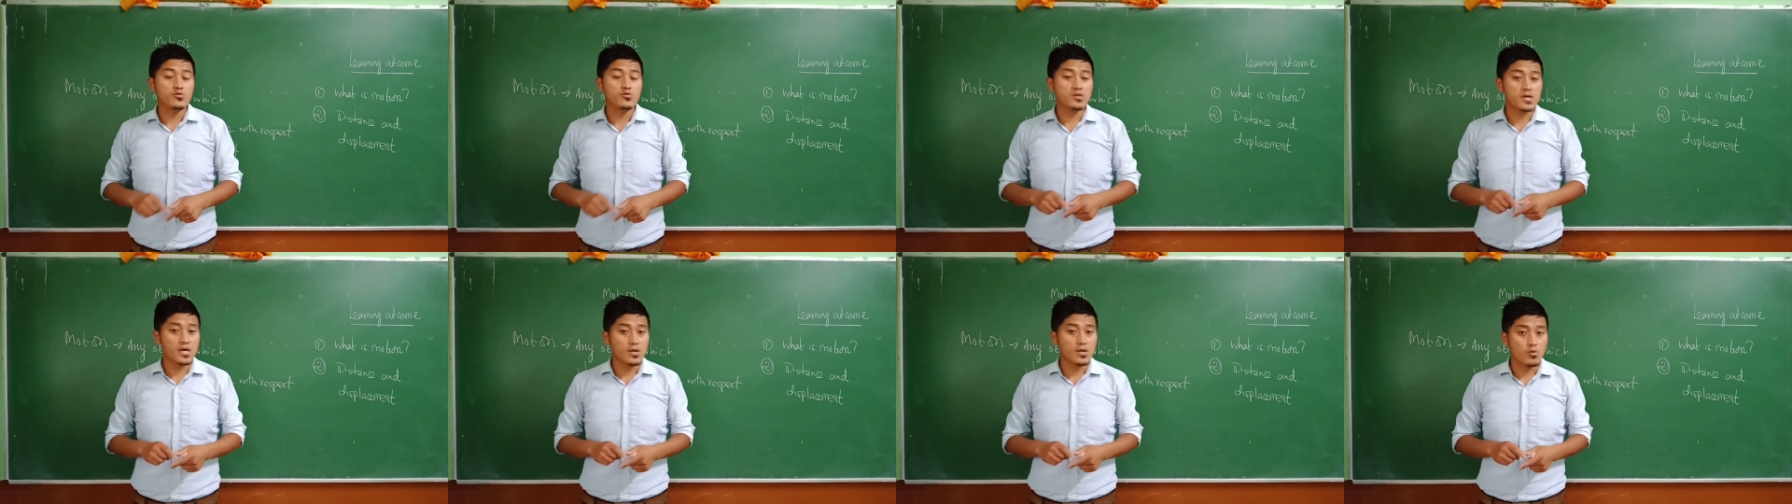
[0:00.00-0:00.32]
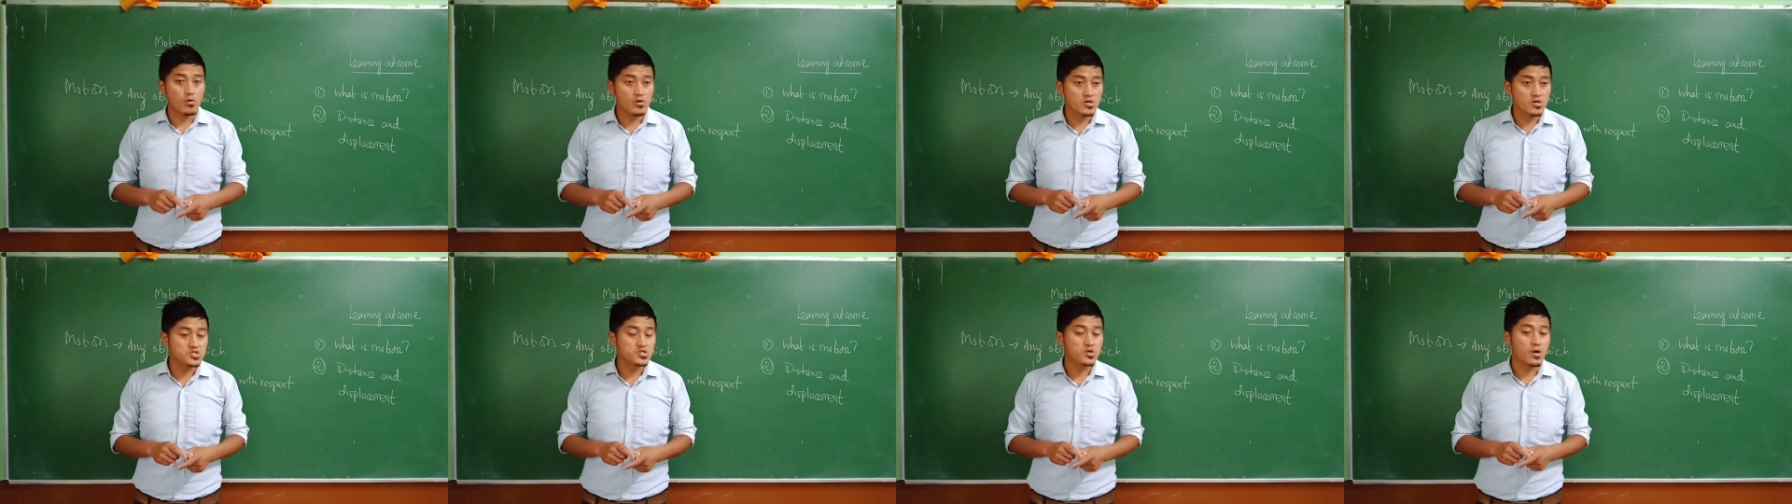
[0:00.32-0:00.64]
can
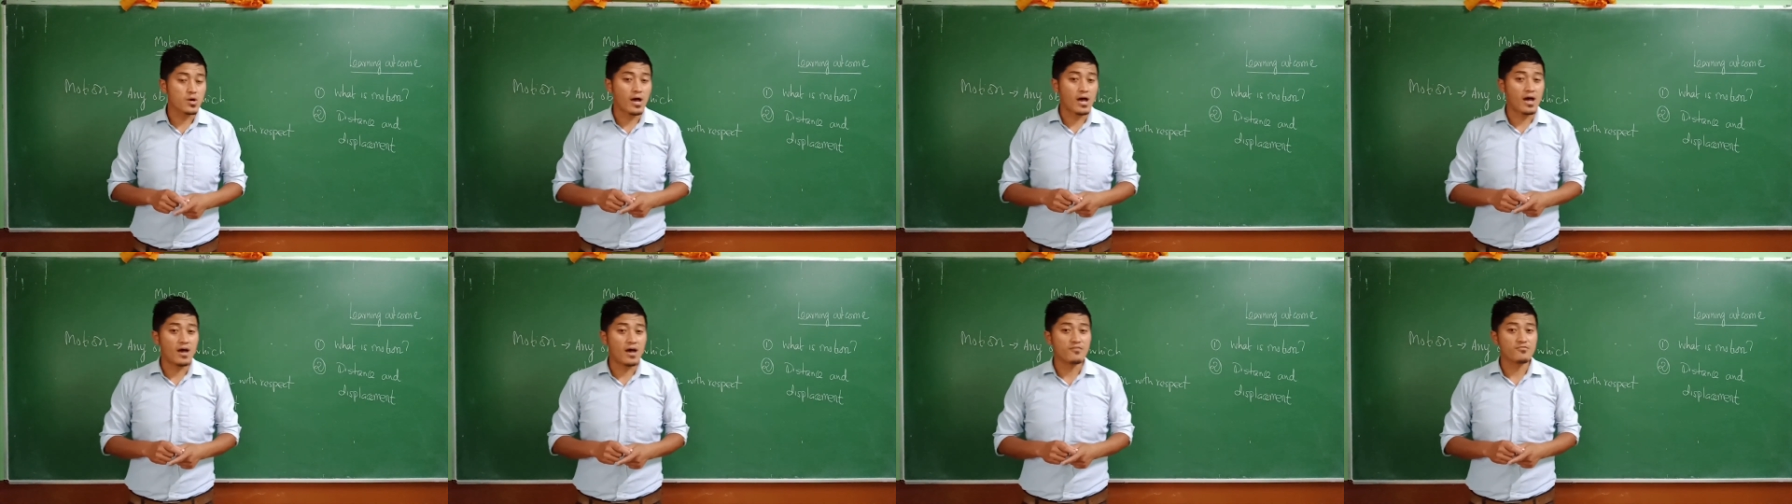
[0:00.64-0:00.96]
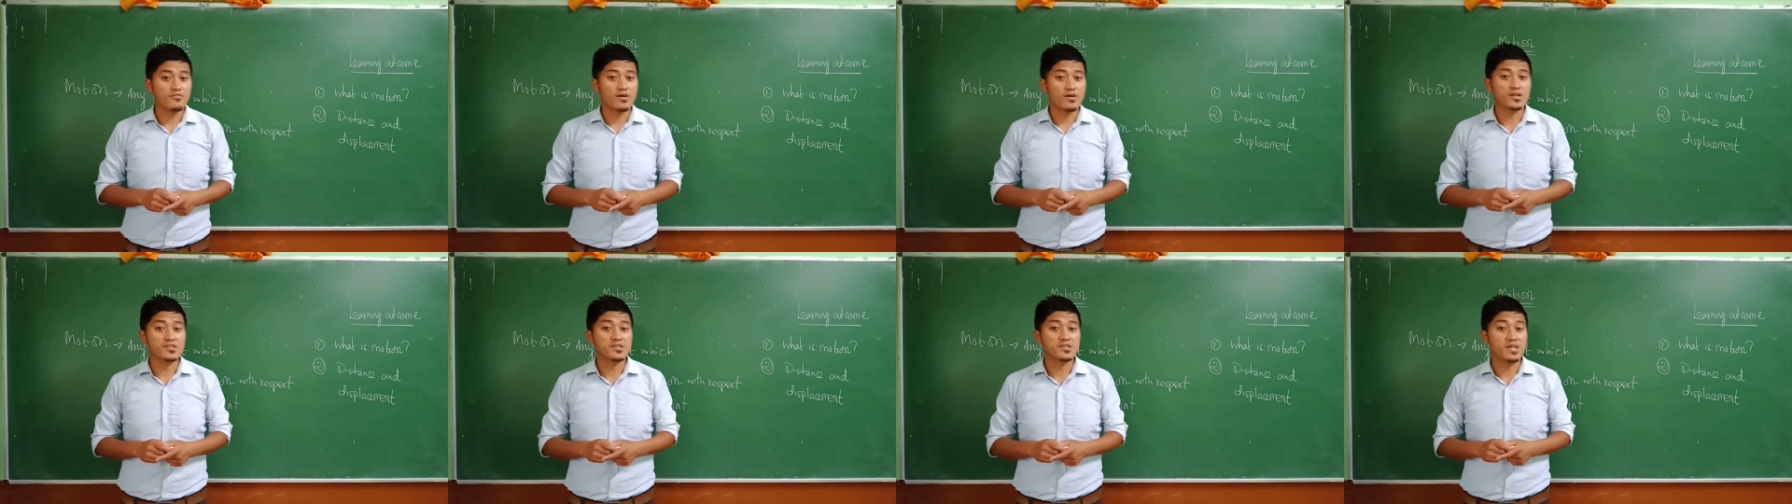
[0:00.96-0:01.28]
also have
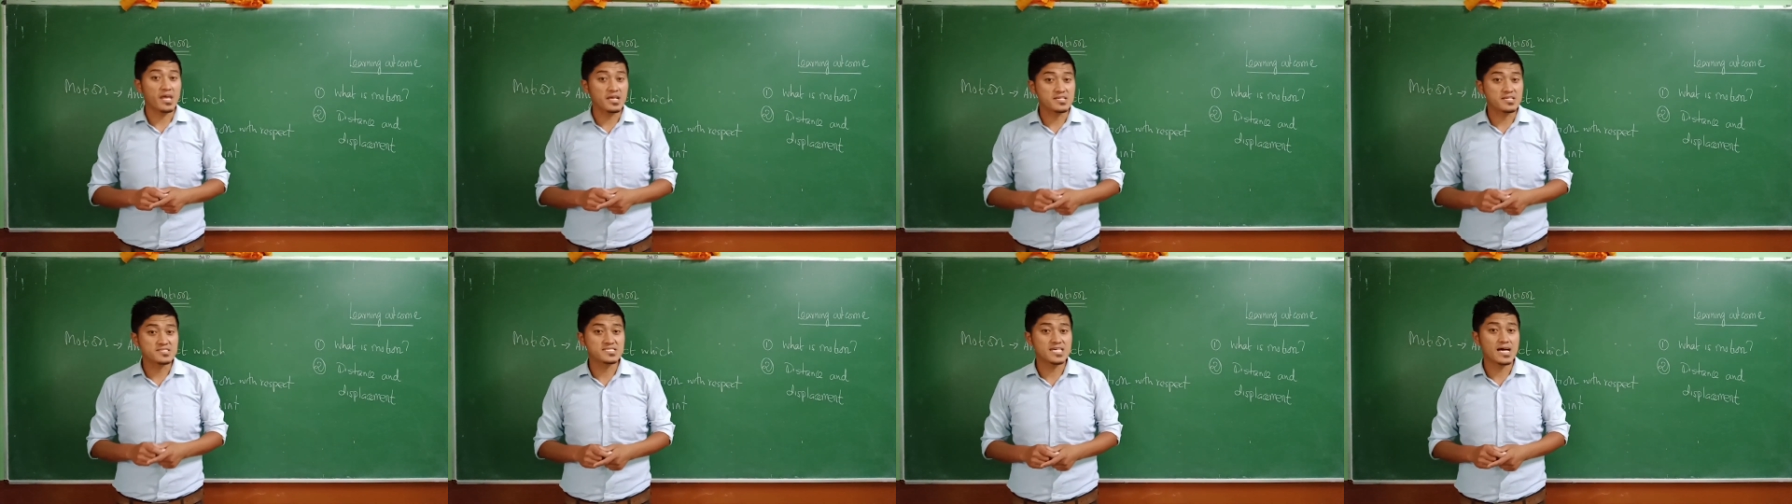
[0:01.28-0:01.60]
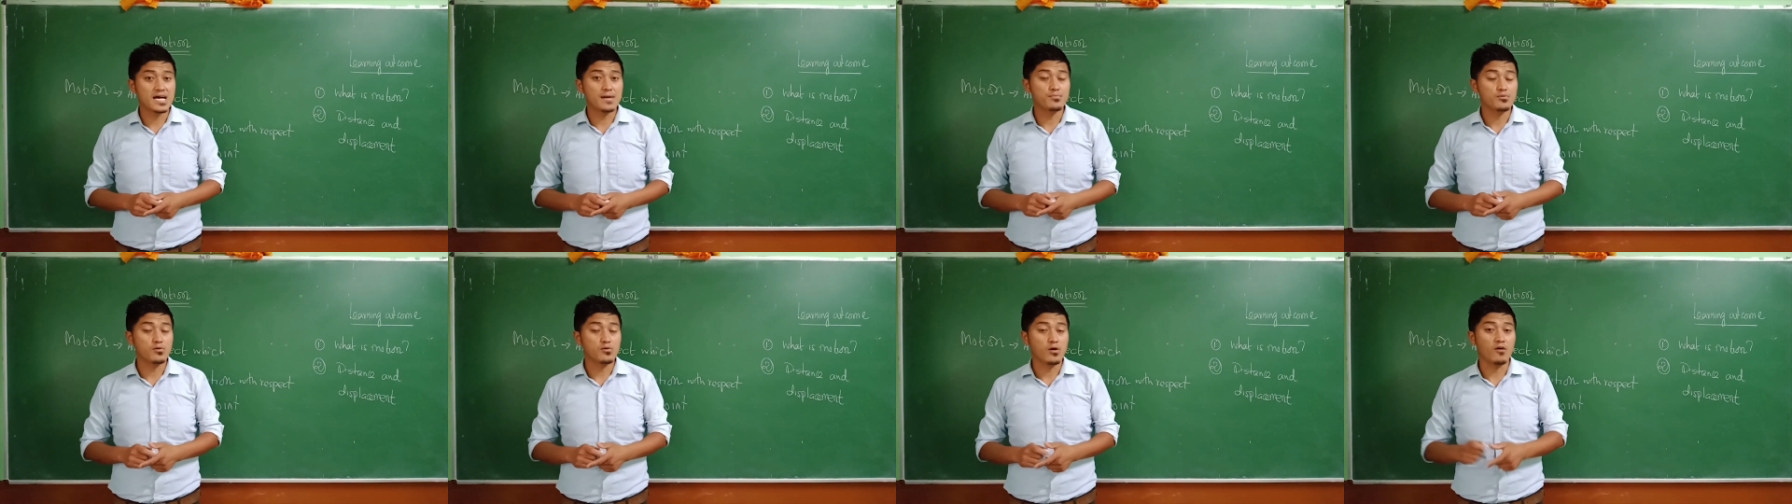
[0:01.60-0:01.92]
another
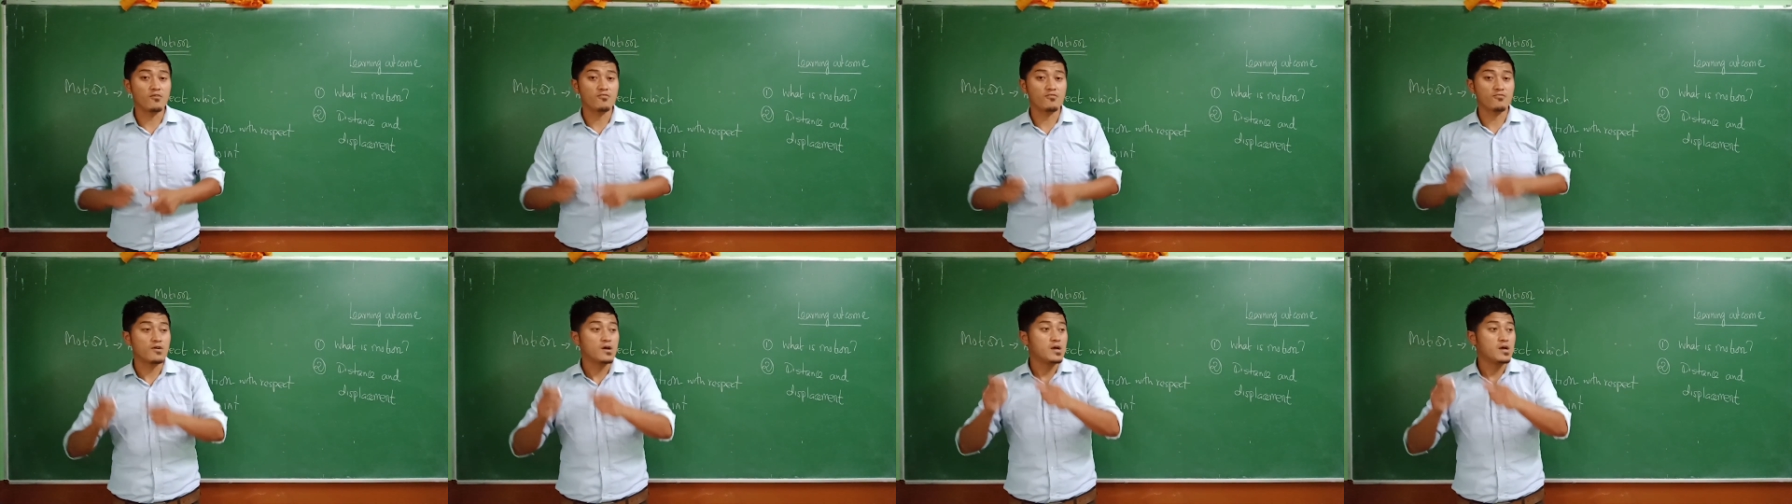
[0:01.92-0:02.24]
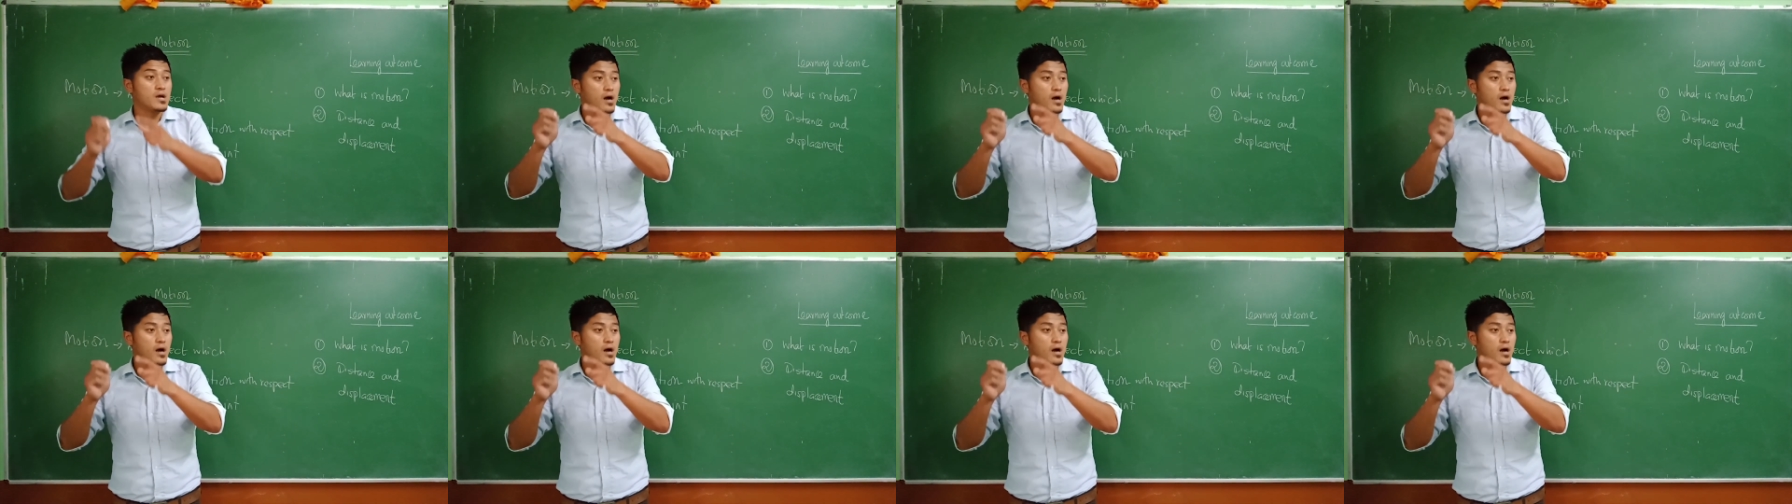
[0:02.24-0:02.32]
example of